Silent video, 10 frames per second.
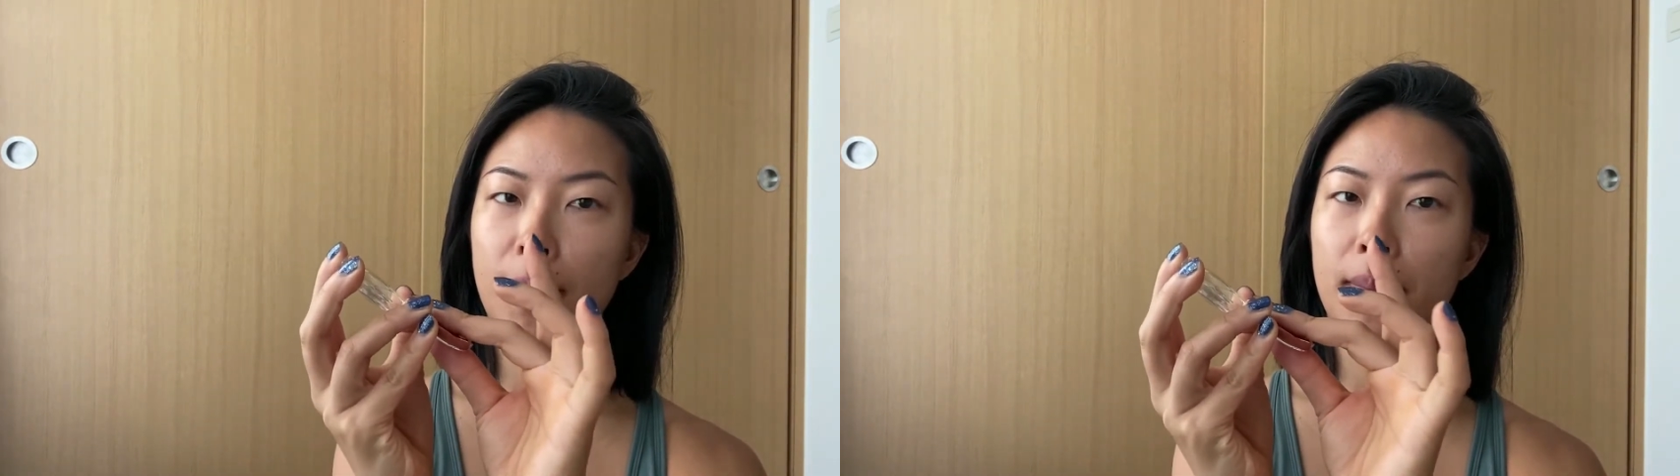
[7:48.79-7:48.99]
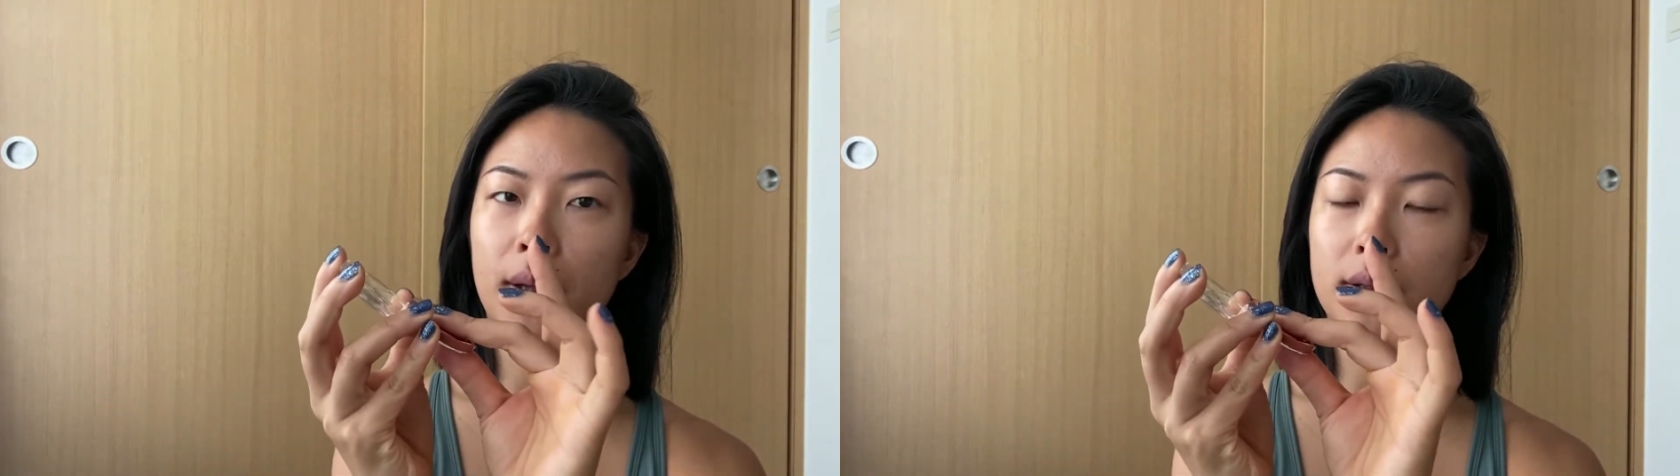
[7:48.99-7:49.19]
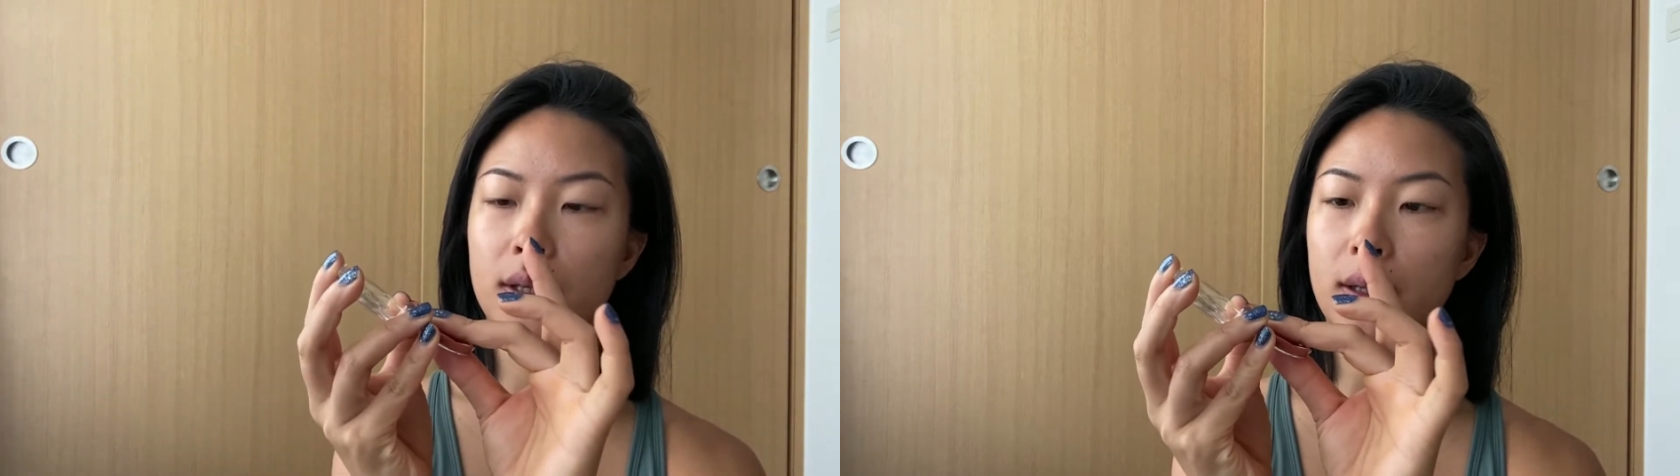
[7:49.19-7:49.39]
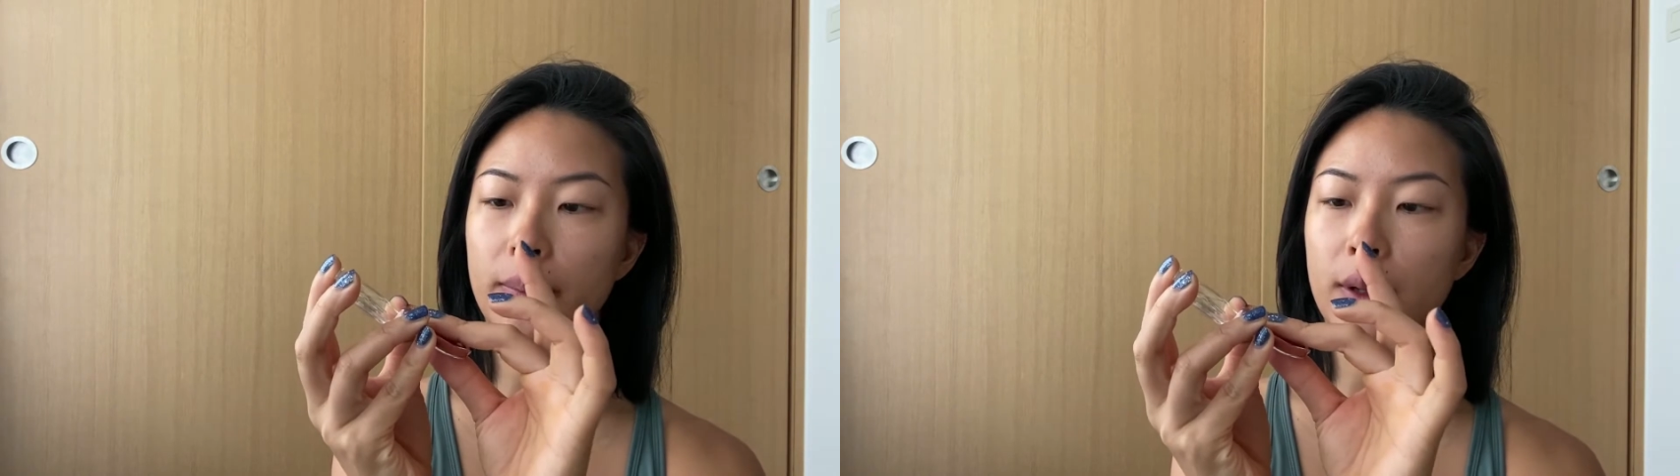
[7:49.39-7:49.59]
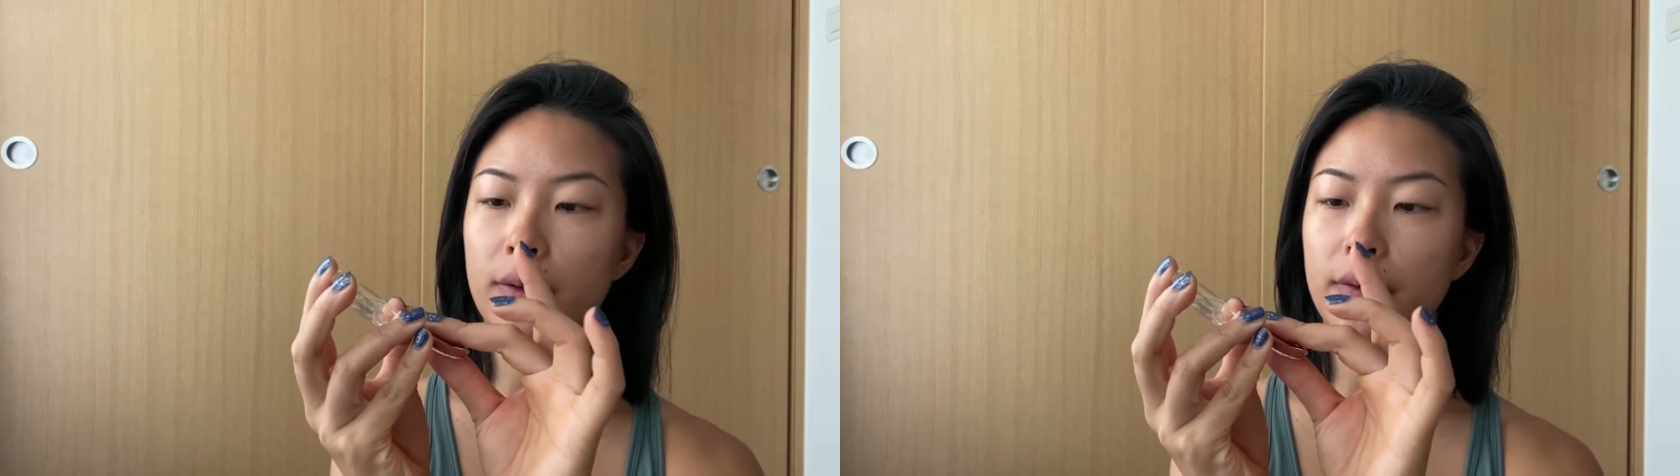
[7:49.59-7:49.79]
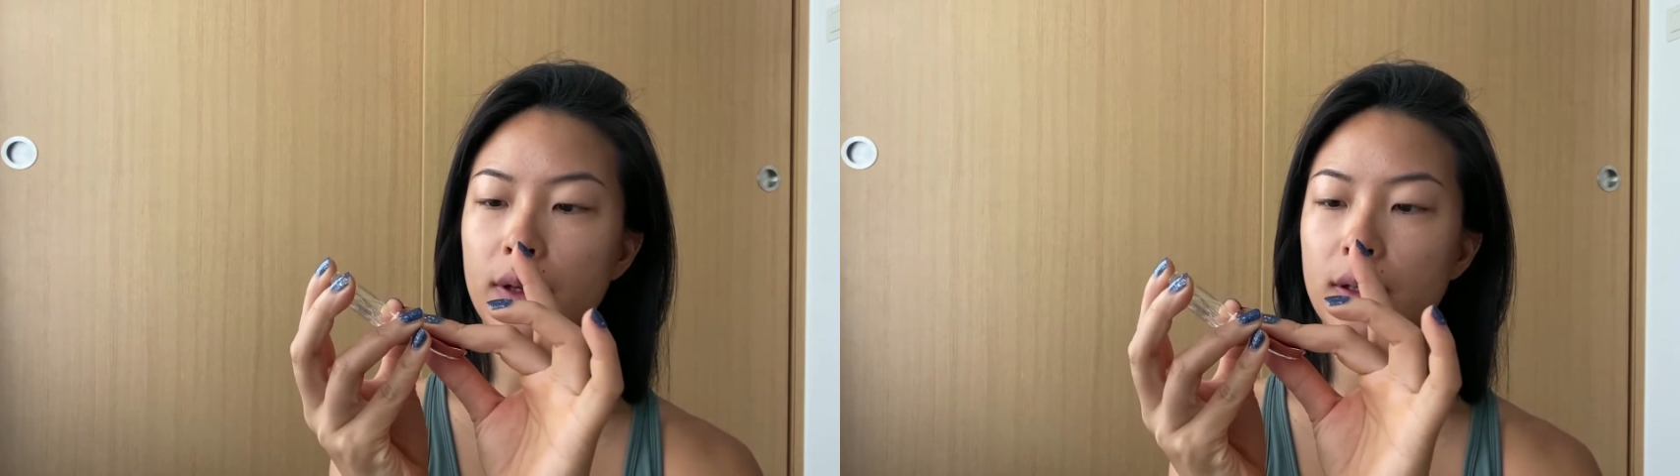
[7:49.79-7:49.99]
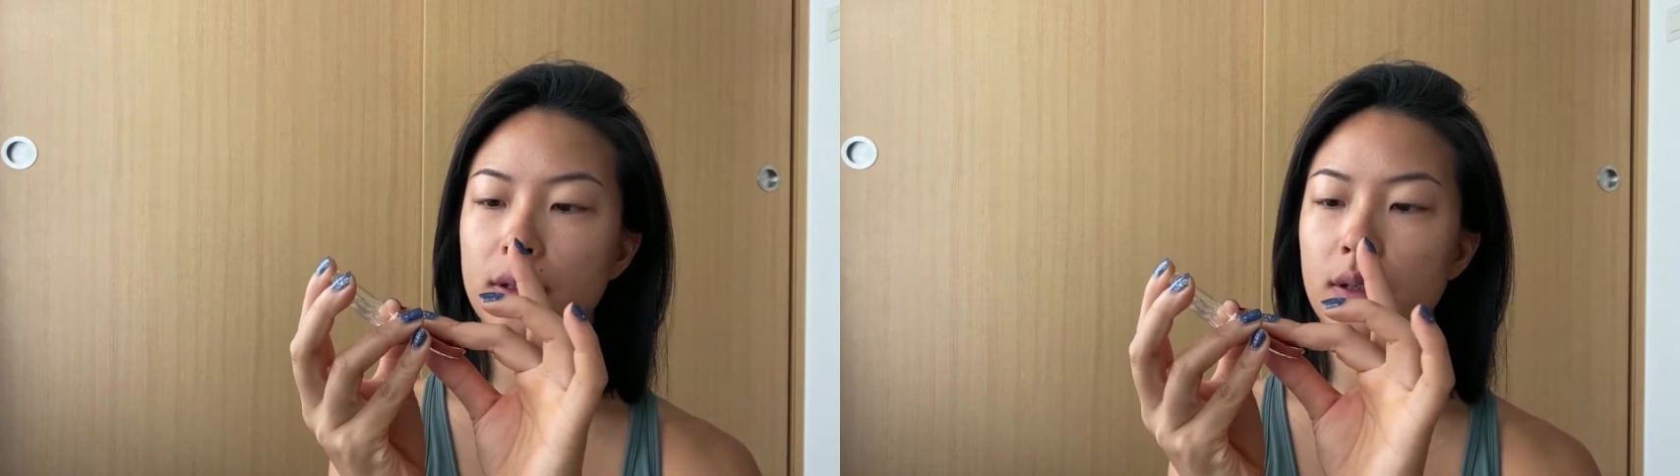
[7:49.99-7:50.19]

melting a bit of this